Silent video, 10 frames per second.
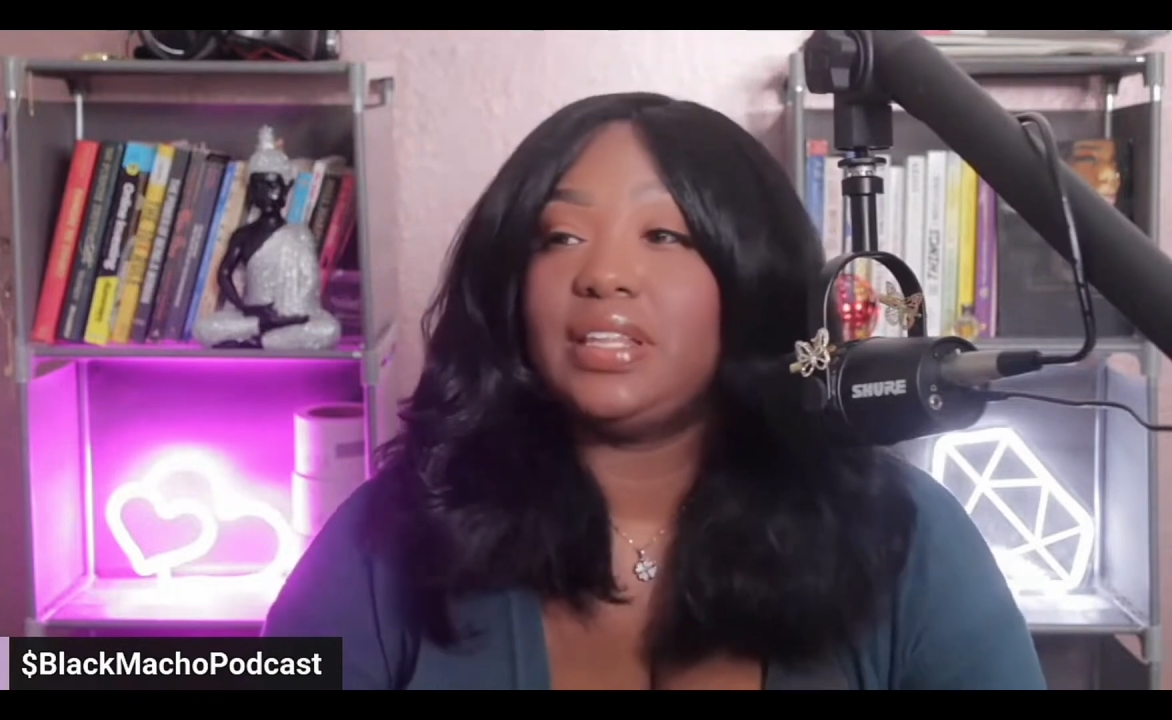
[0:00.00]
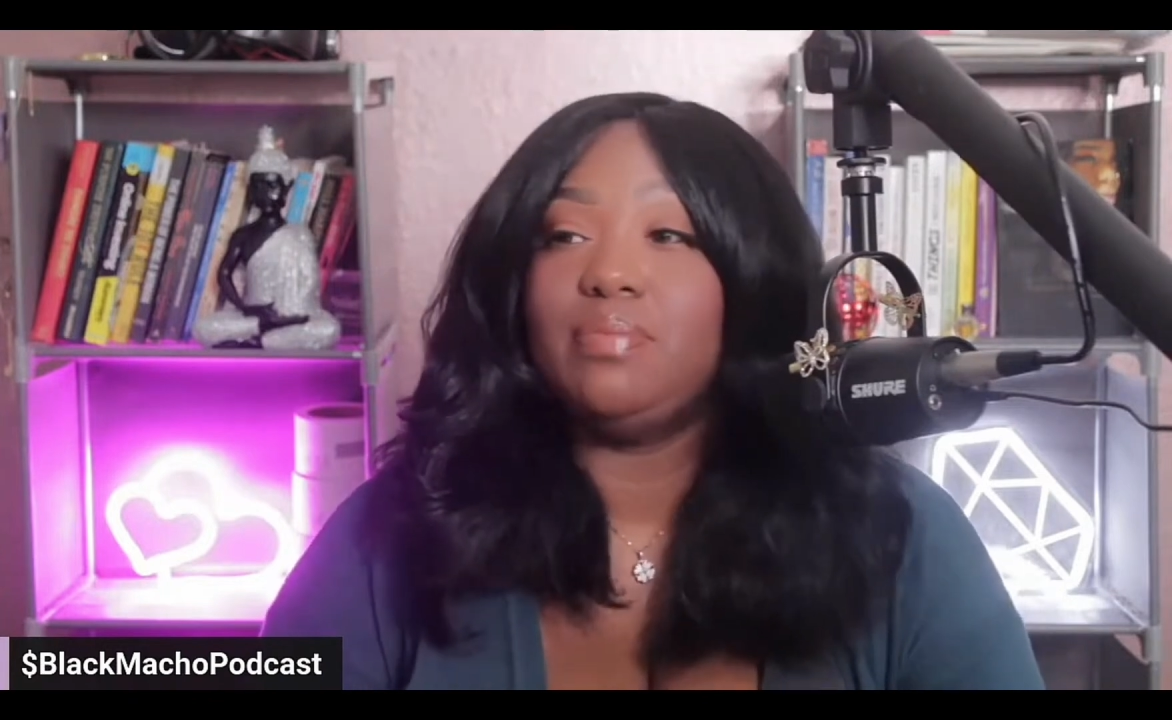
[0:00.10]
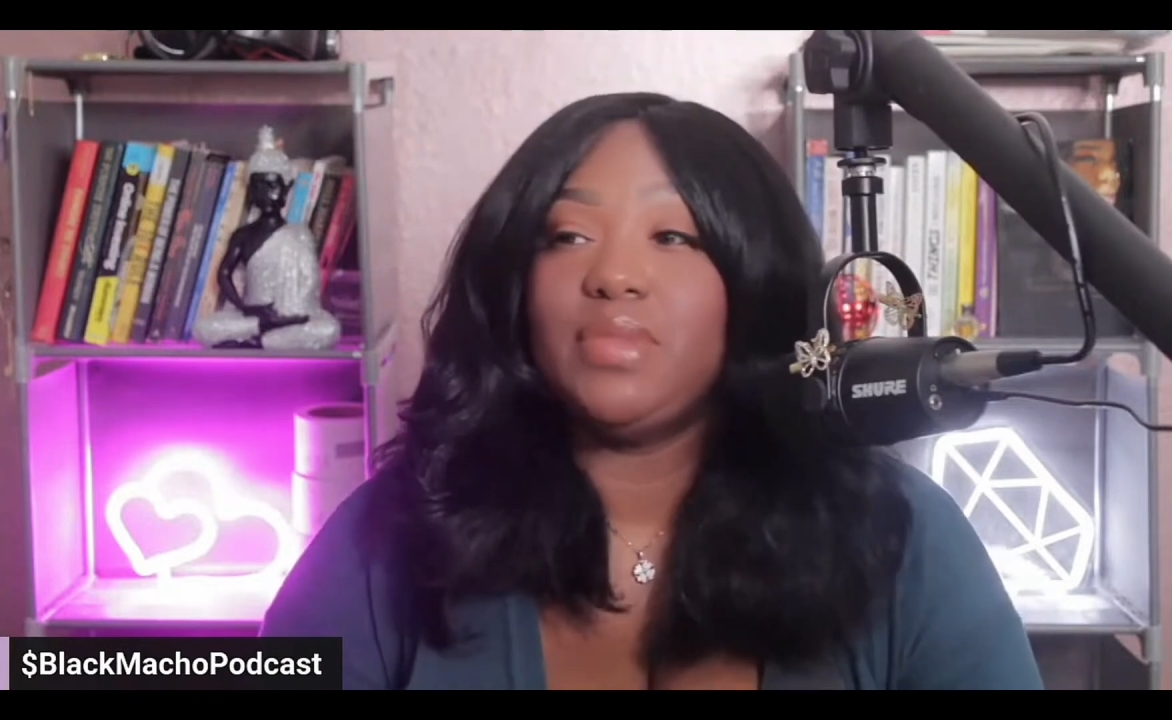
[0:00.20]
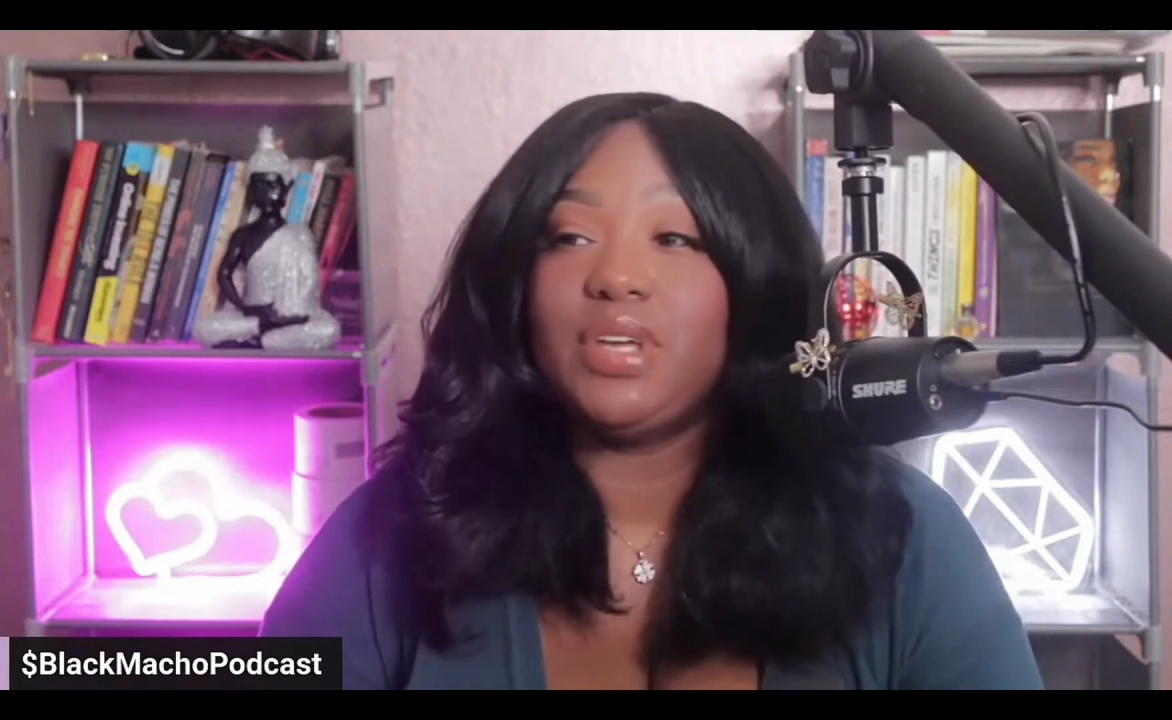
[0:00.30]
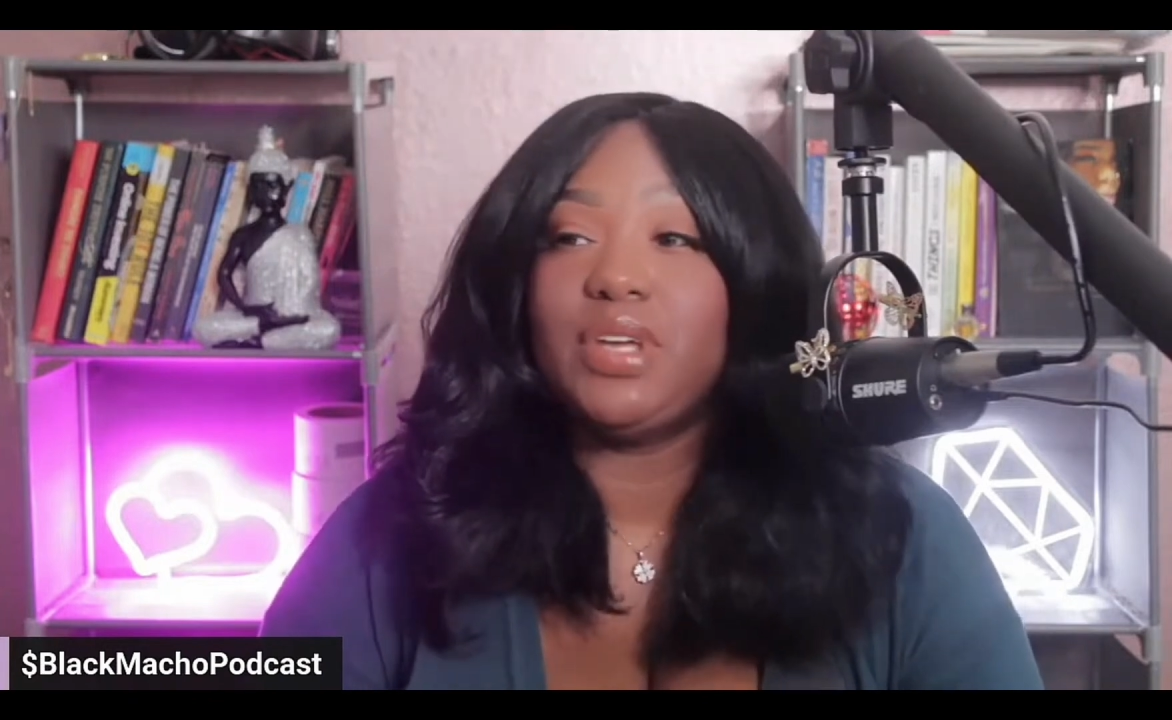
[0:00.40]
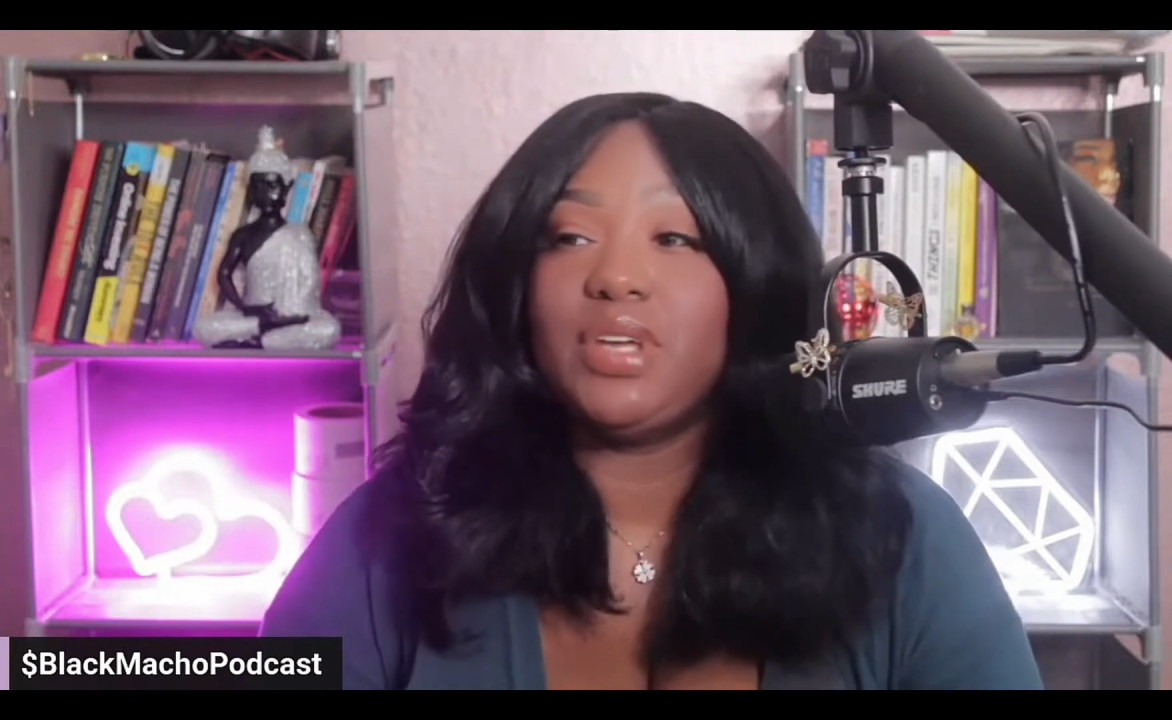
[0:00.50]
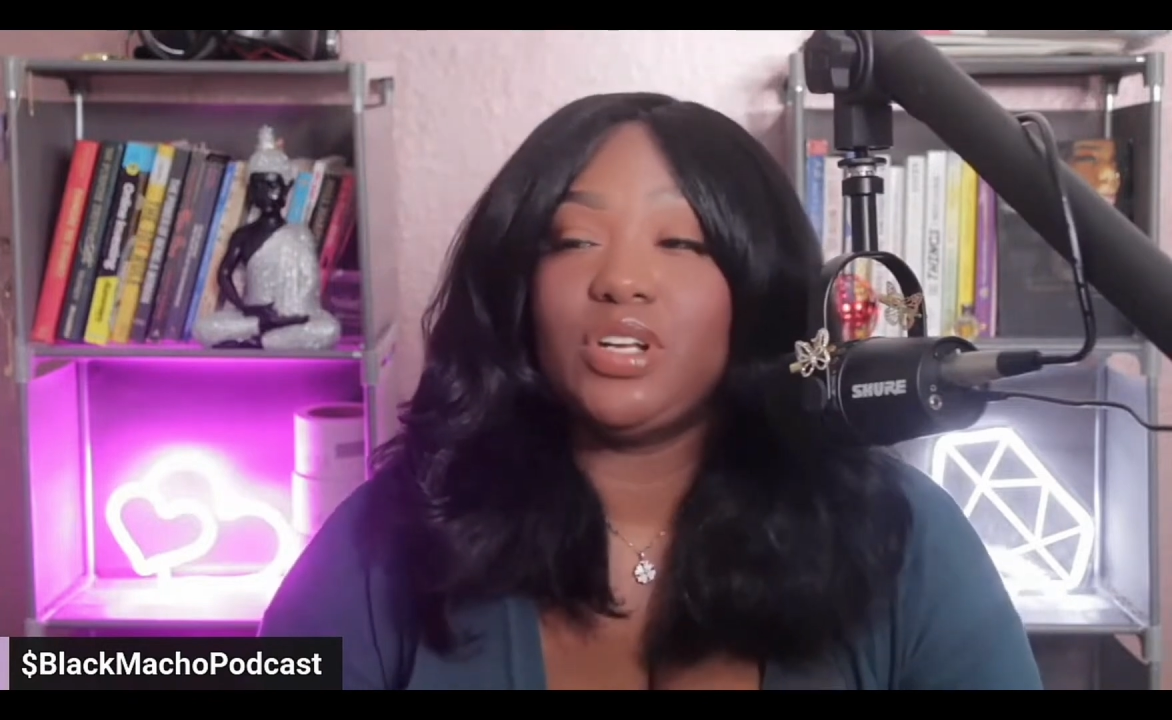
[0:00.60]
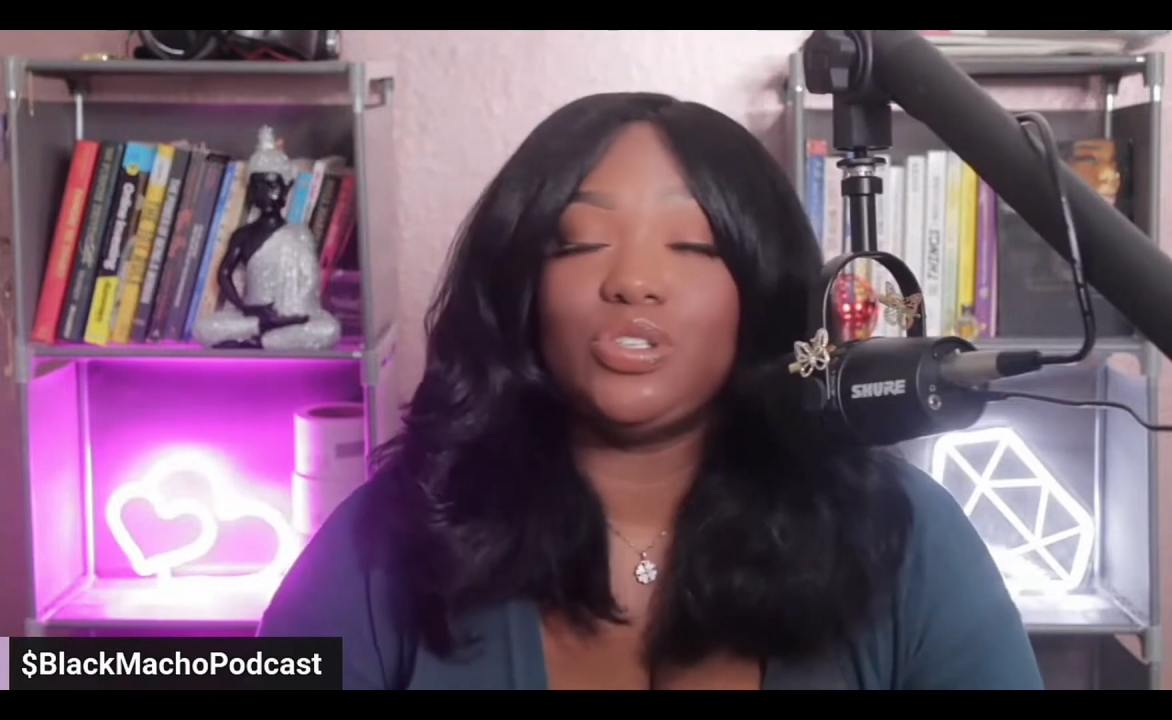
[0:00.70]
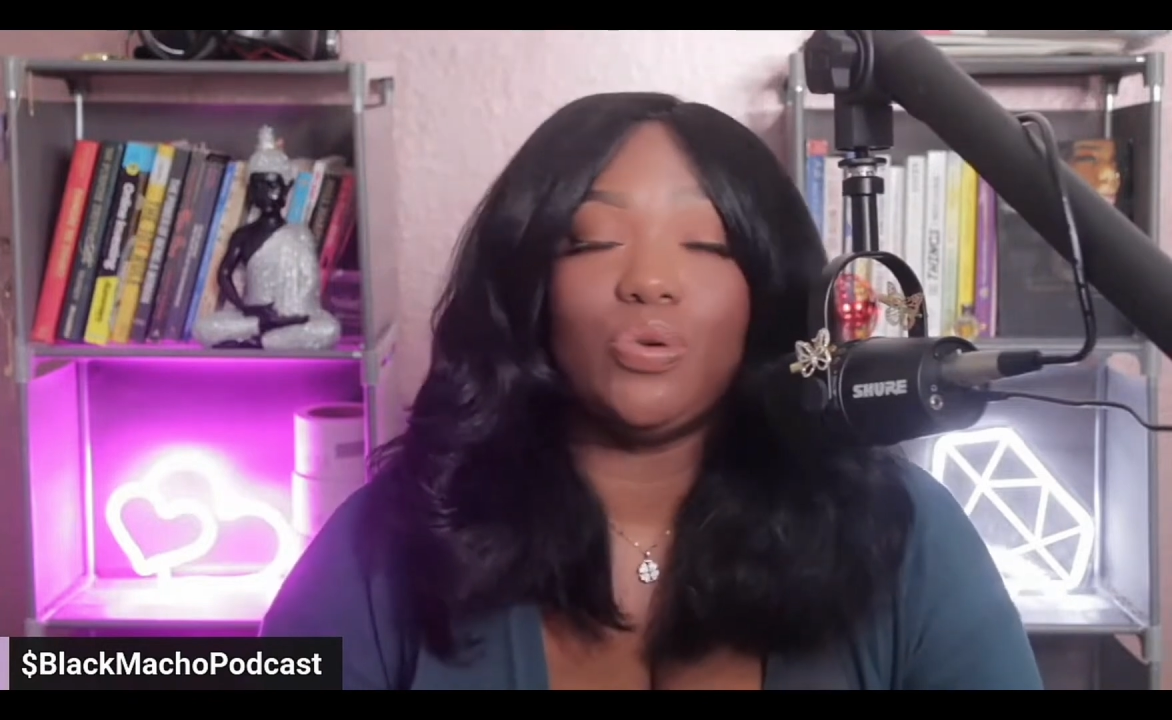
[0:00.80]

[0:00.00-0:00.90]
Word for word: that men are doing.